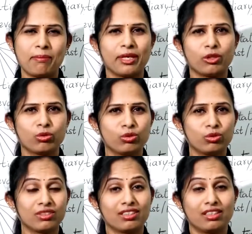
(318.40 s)
I
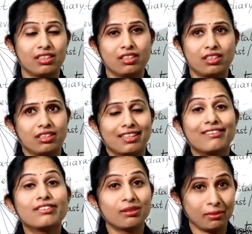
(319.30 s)
to
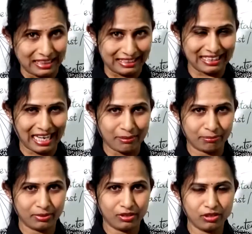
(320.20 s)
give some
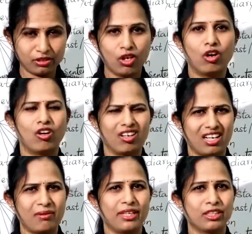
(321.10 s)
examples, or
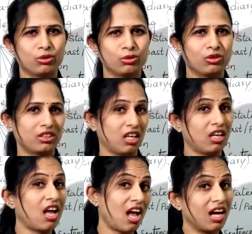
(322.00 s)
am I to
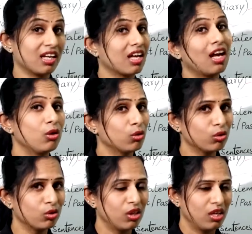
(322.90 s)
say hi,
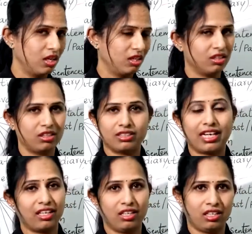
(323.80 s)
hello,
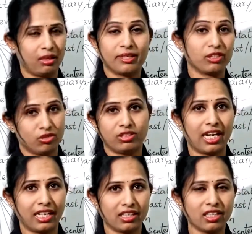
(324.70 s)
I mean to the
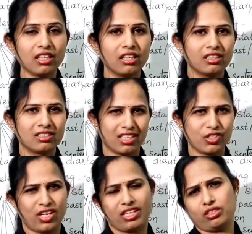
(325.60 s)
diary,
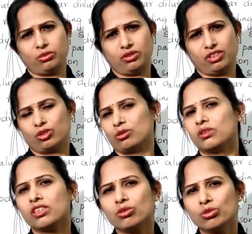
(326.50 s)
such kind of words to
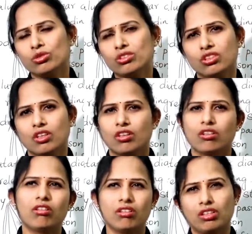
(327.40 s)
be used,
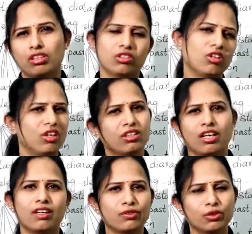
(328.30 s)
or not,
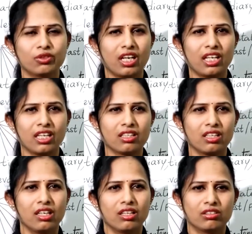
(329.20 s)
how to write.
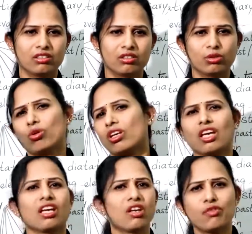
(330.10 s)

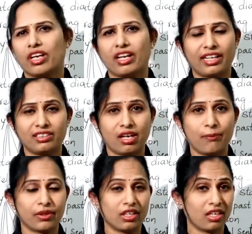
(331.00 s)
Okay, if I write
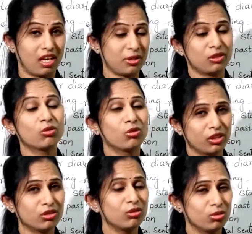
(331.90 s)
something, am I
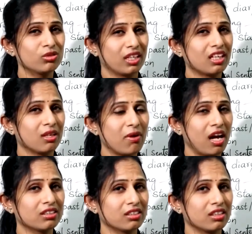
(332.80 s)
going to lose any
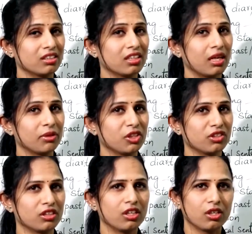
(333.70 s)
marks in the
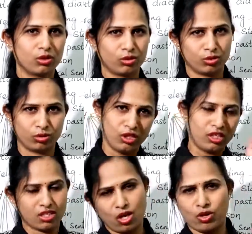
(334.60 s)
examination? So
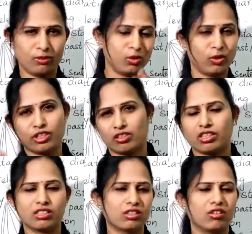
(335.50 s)
now I'm going to
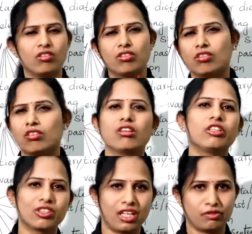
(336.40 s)
clear all
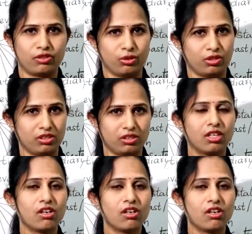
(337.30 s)
your confusions.